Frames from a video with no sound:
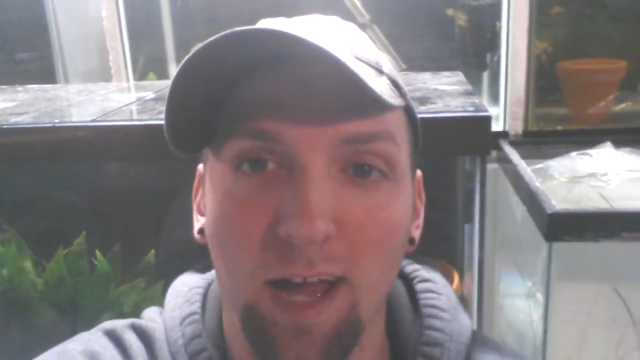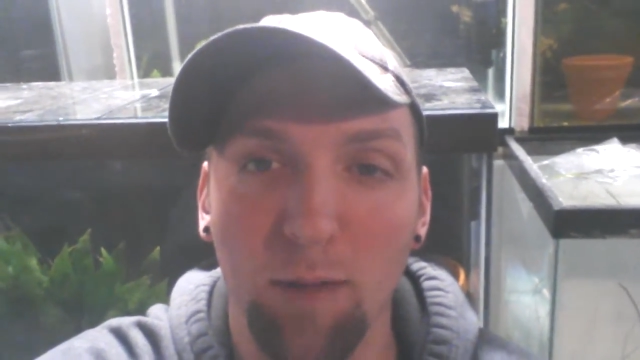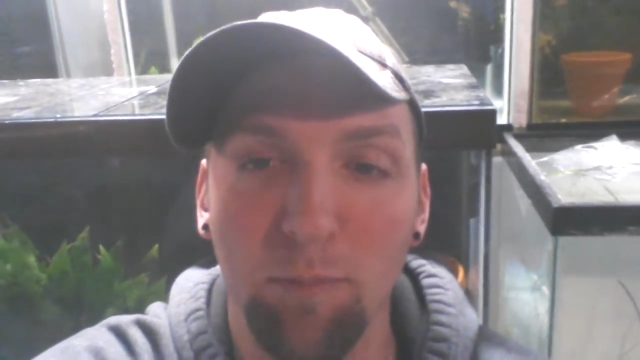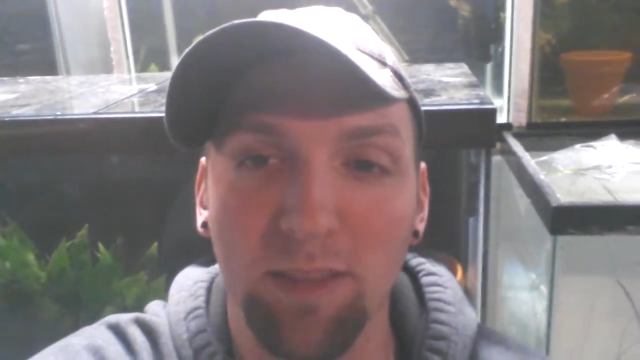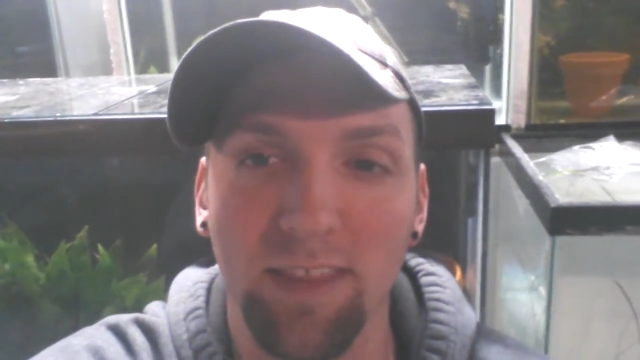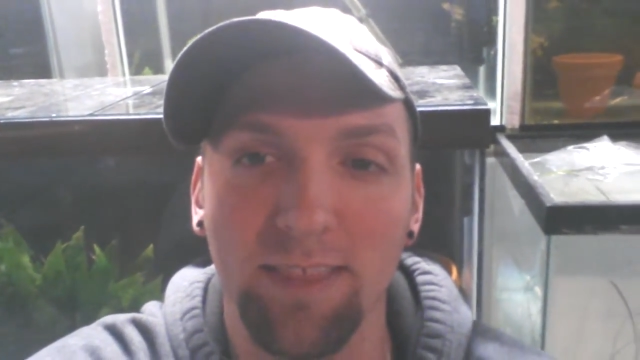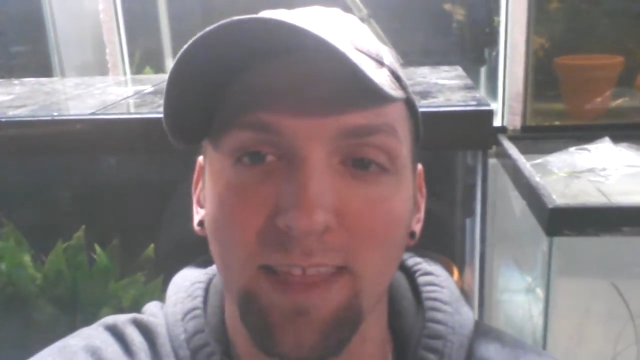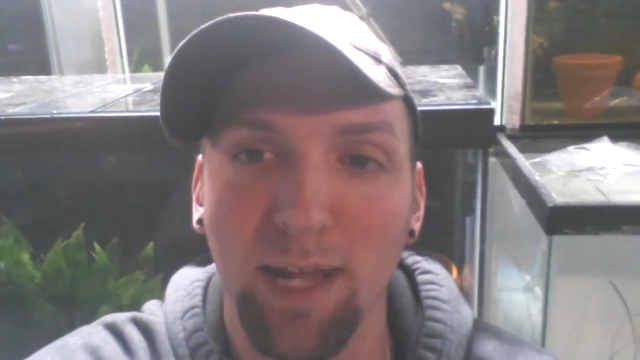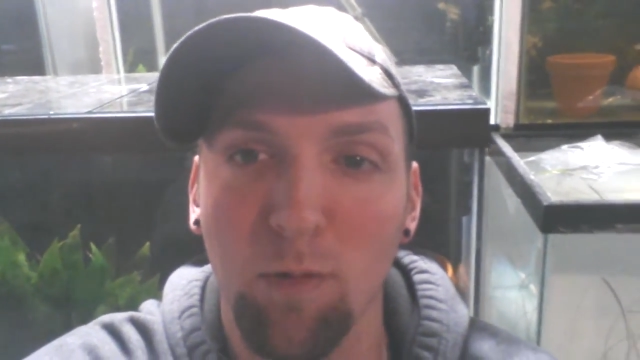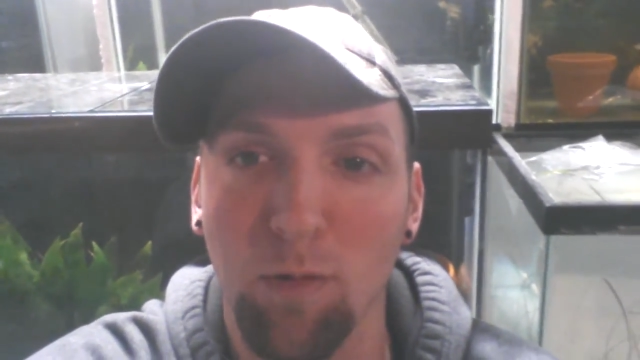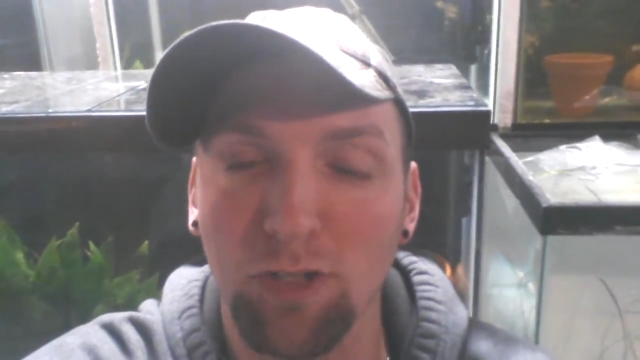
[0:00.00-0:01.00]
But the
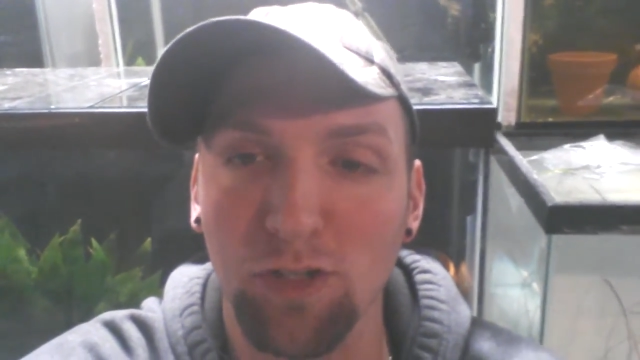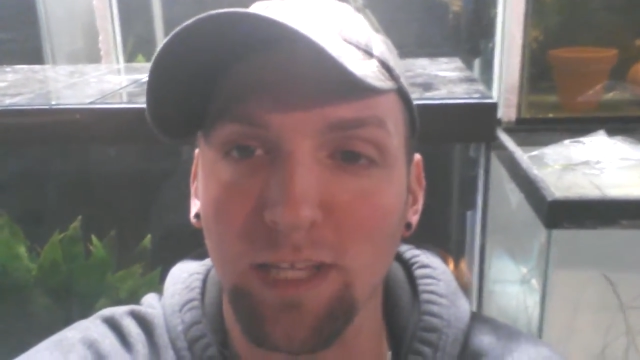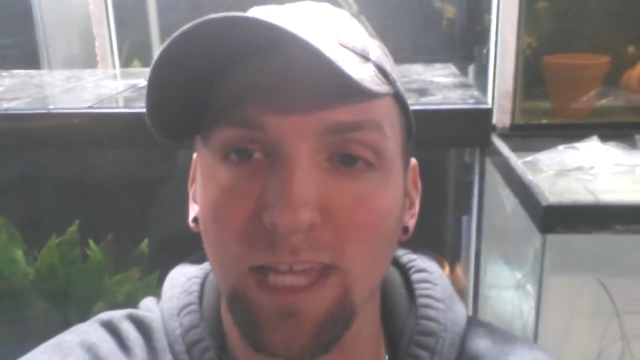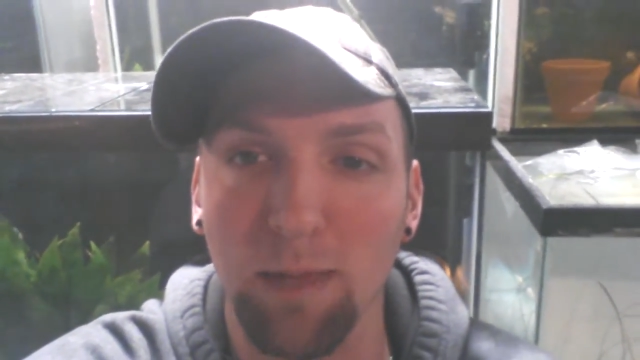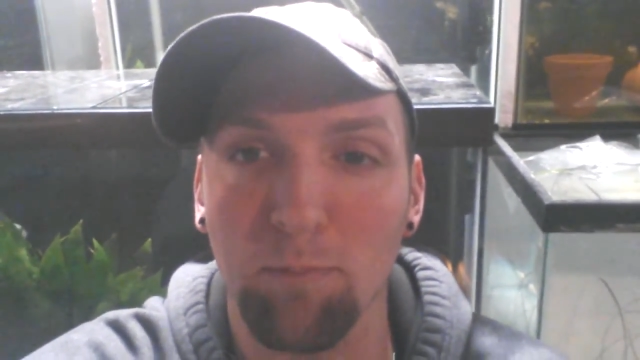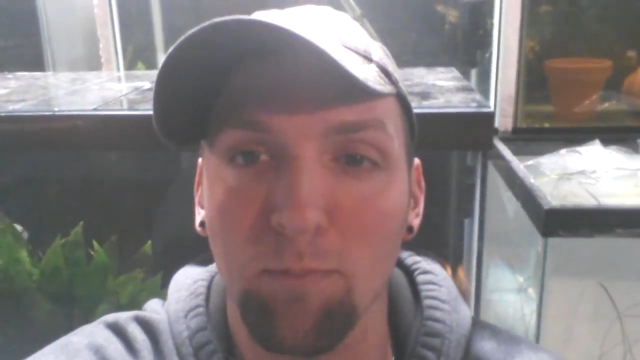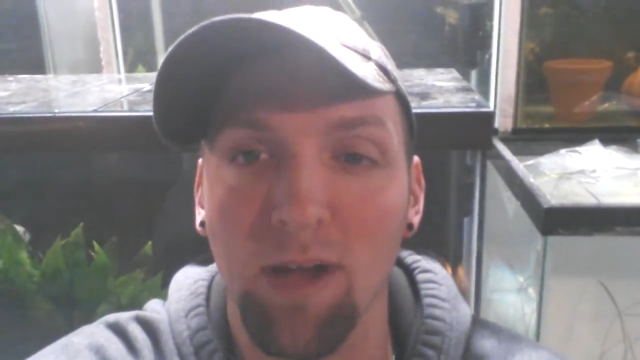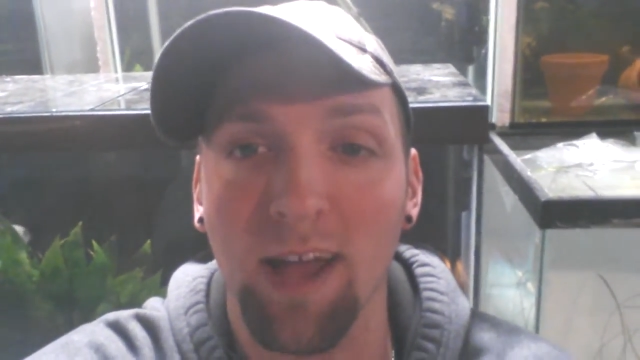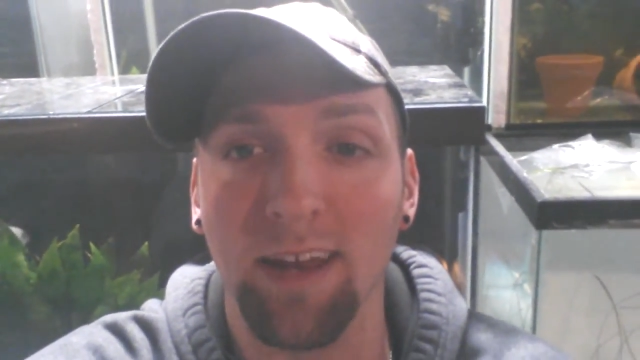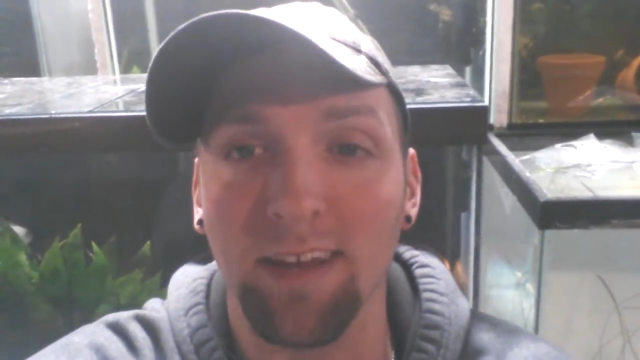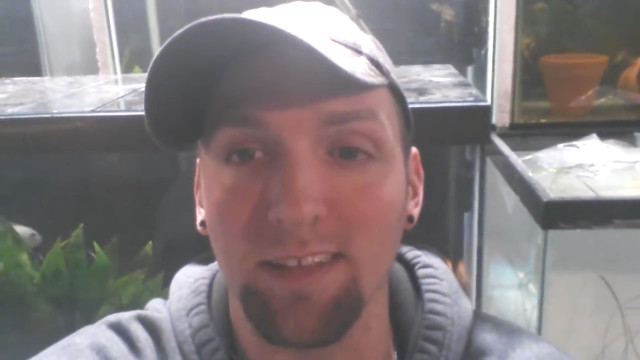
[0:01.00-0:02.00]
thing I want you to keep in
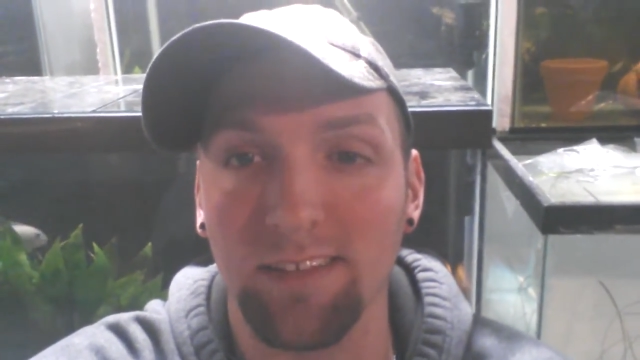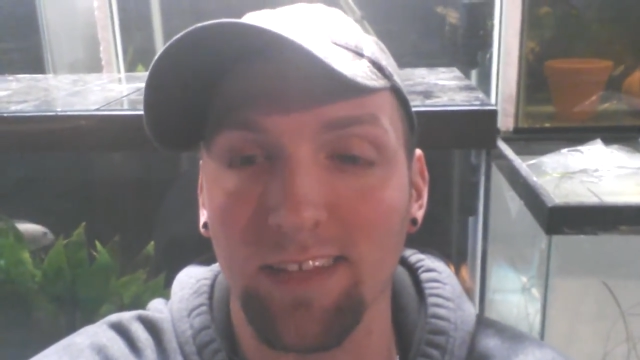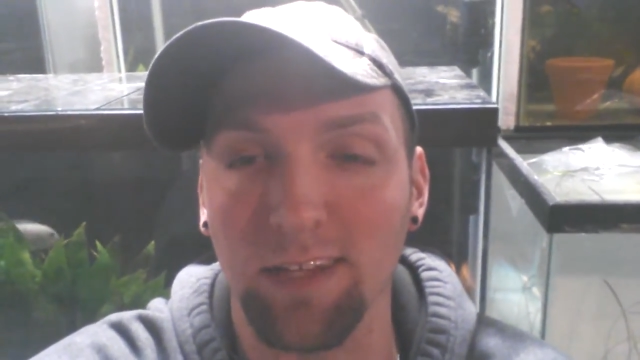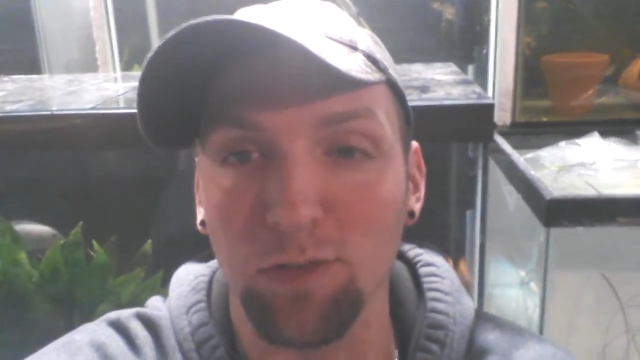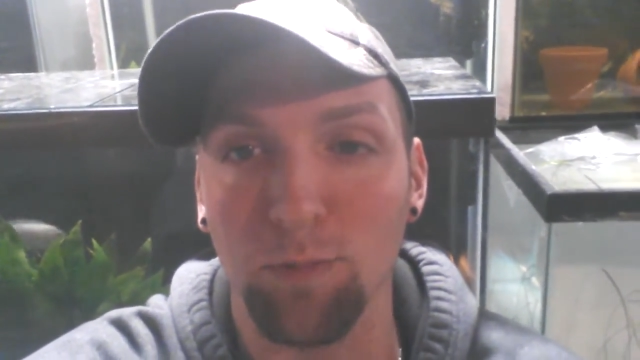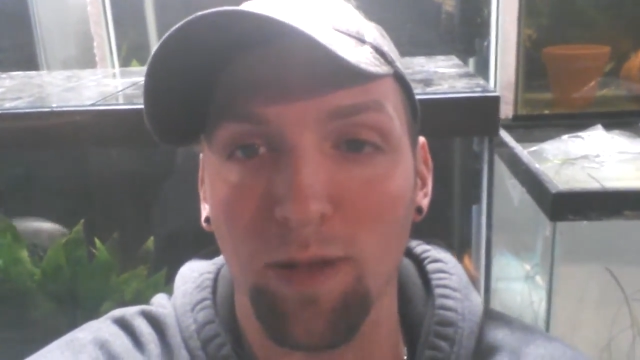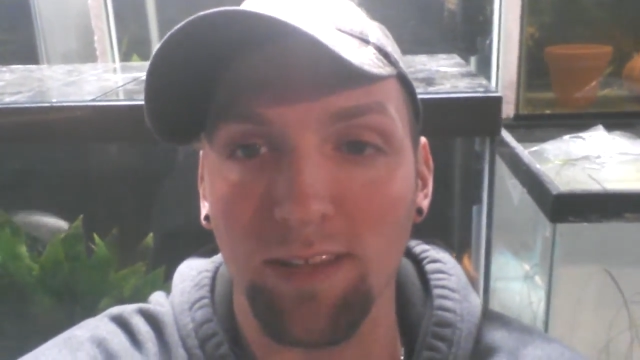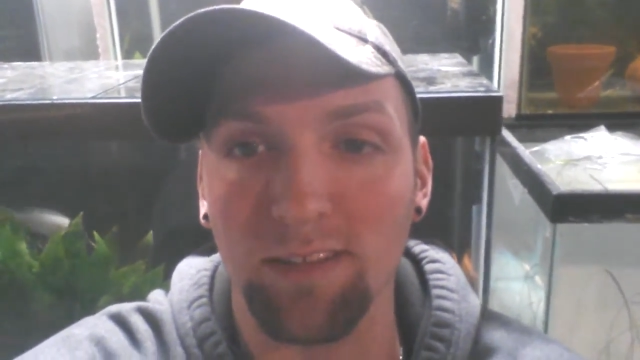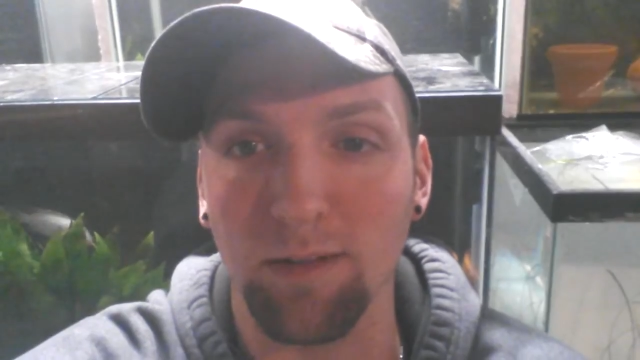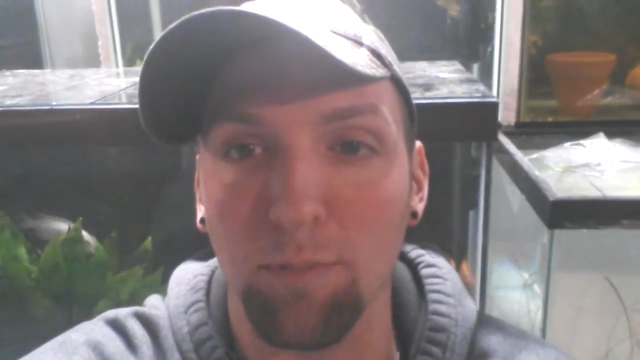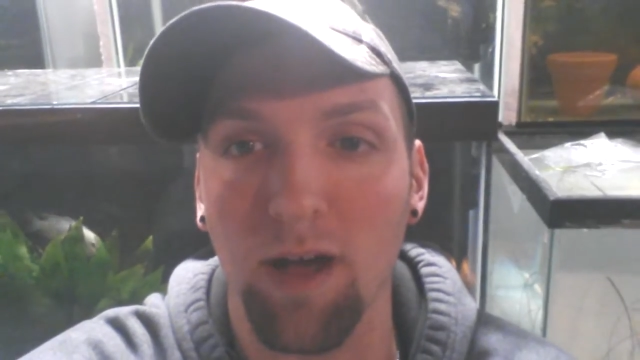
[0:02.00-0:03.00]
mind is they do
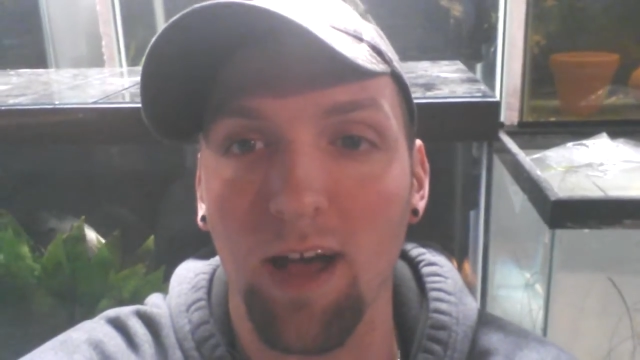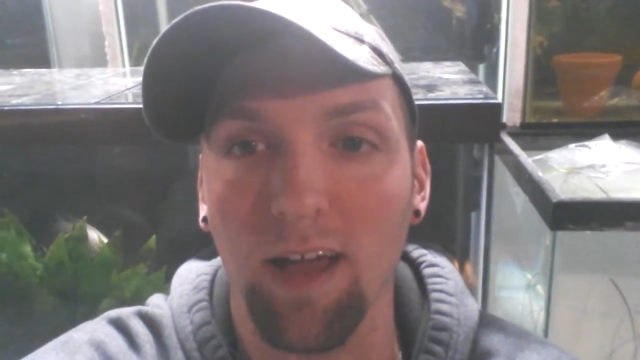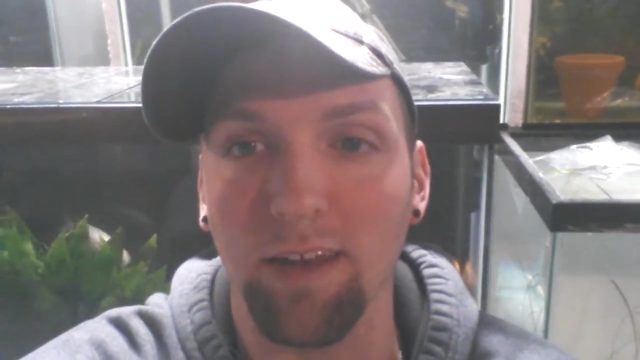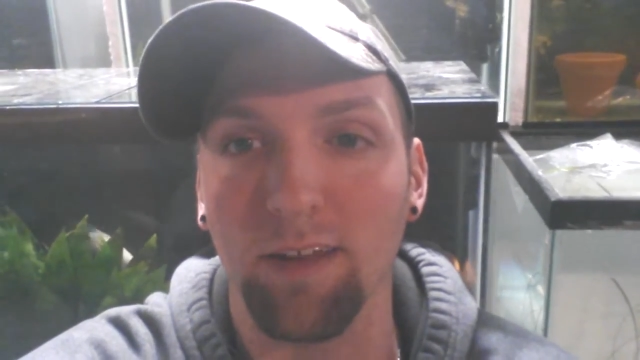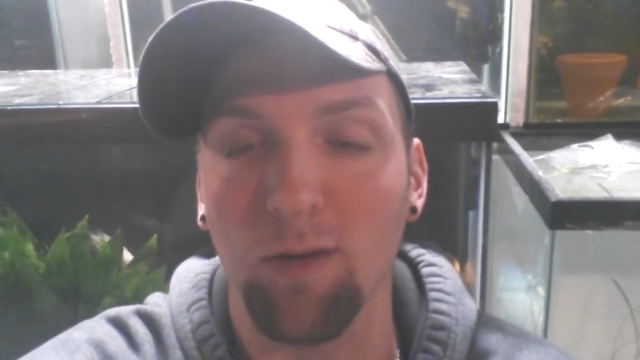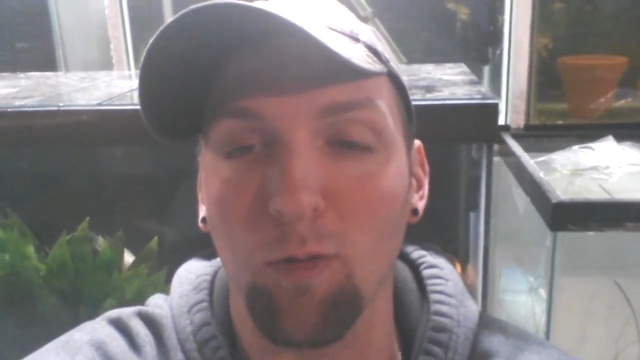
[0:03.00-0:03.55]
best in a pond,